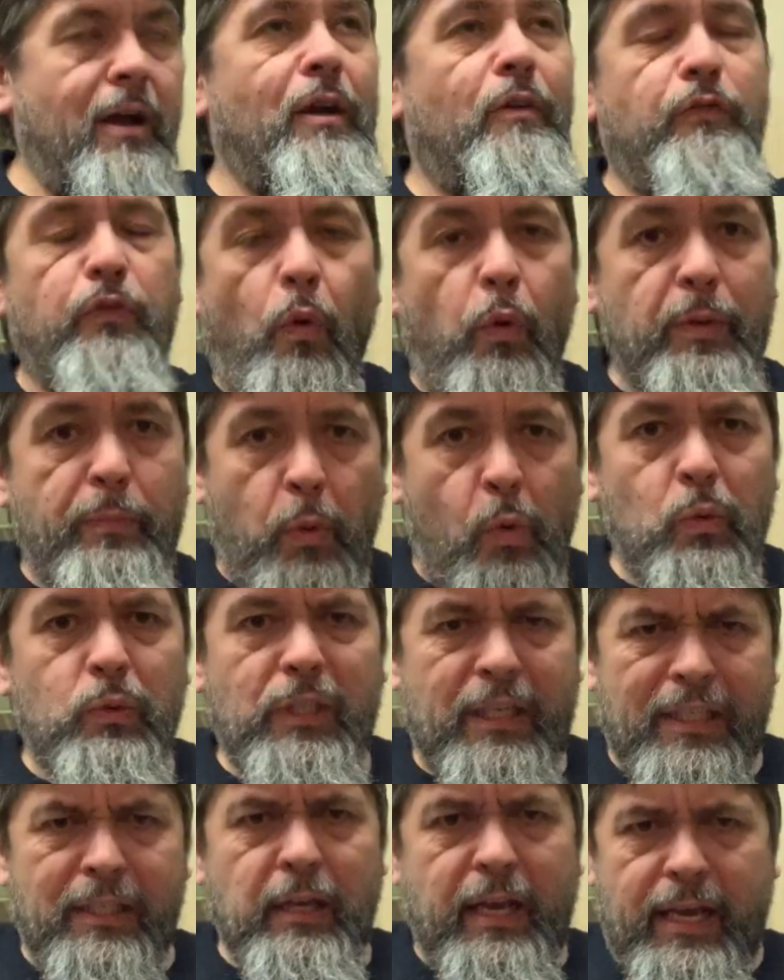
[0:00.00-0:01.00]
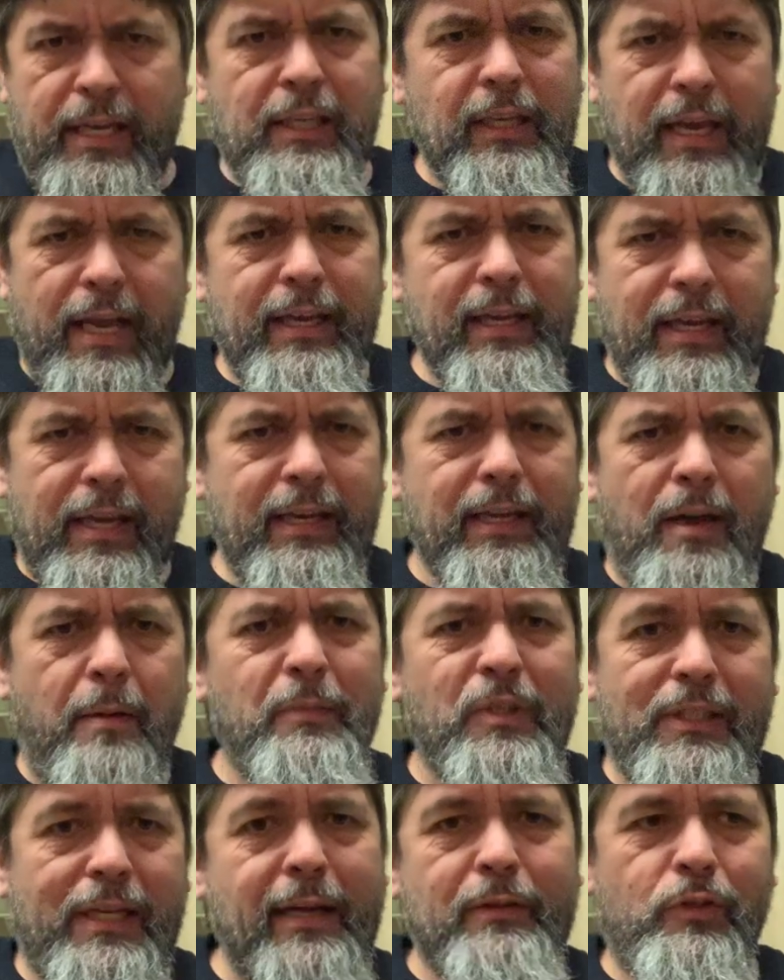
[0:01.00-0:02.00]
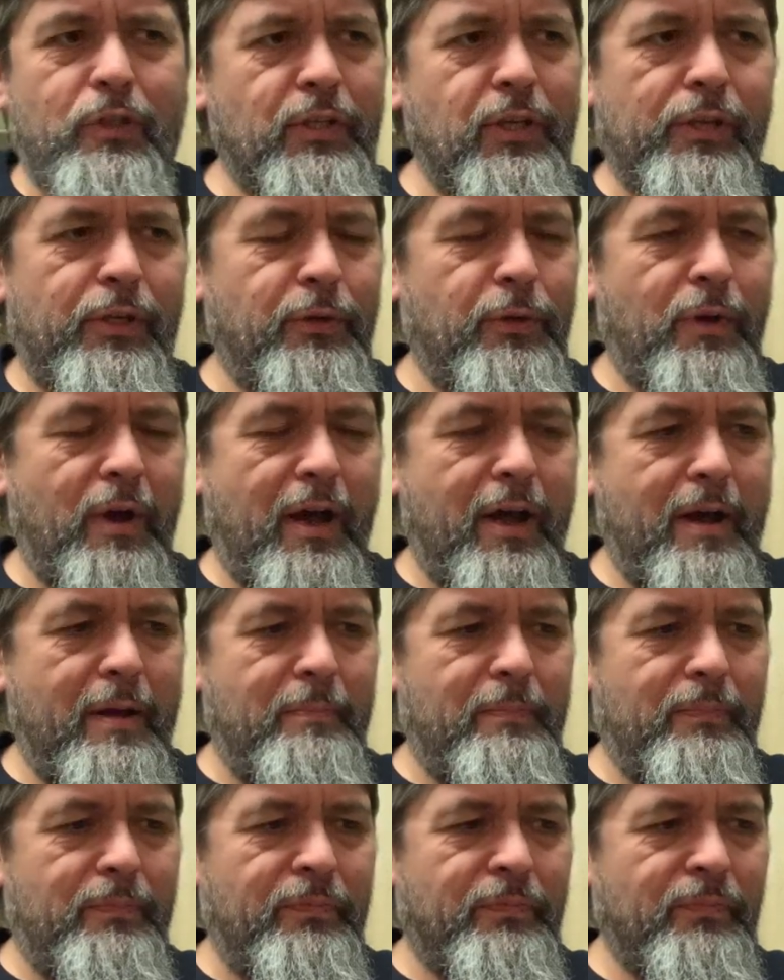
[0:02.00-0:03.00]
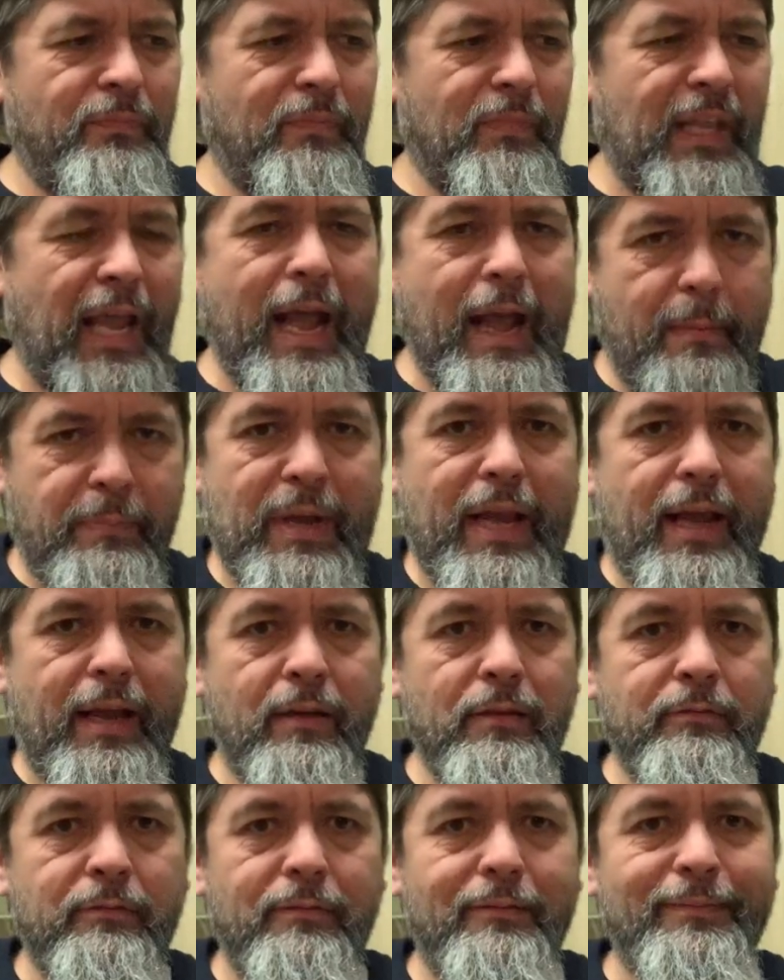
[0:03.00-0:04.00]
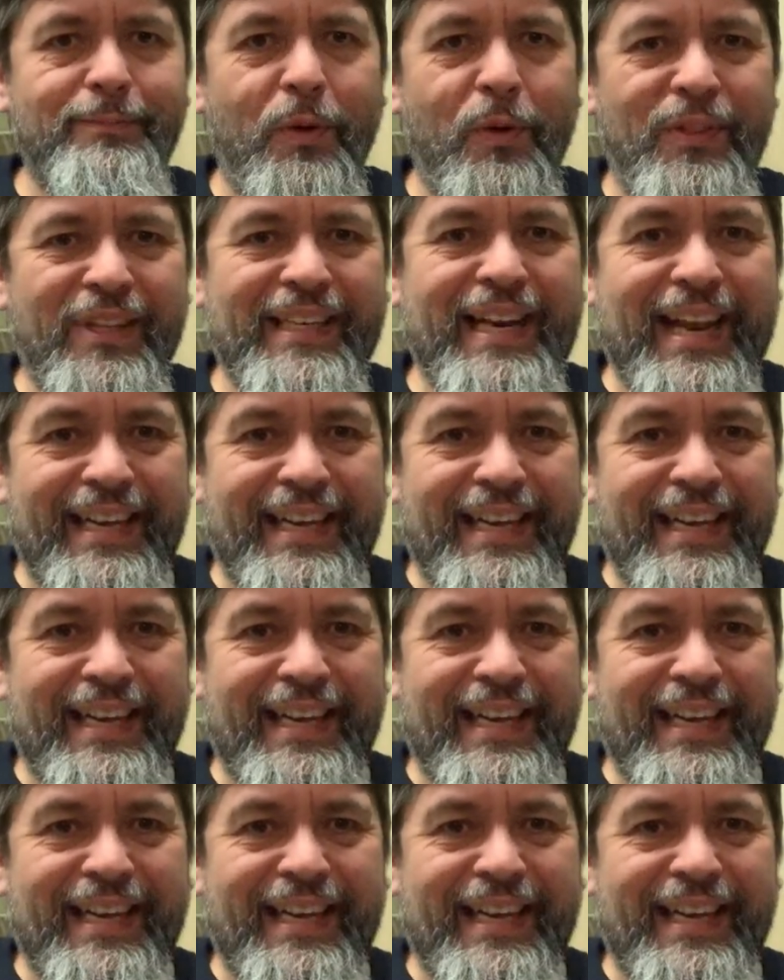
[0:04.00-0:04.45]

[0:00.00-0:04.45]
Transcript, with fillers: foibles. It, it, comes down to um, habit more than